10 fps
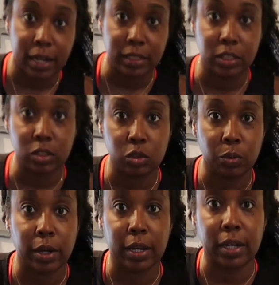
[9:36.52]
I did two
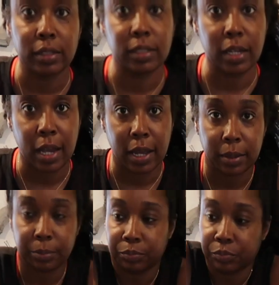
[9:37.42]
workouts
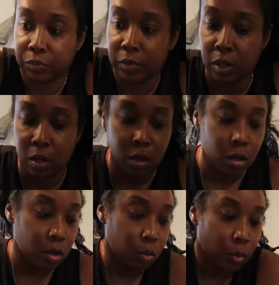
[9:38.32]
today.
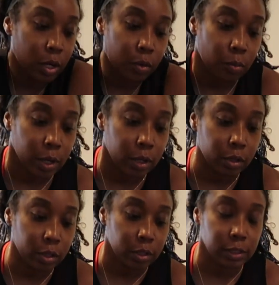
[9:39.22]
One, a
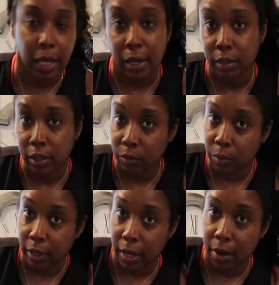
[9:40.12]
regular cycling
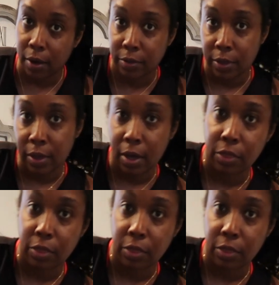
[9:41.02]
workout, and then the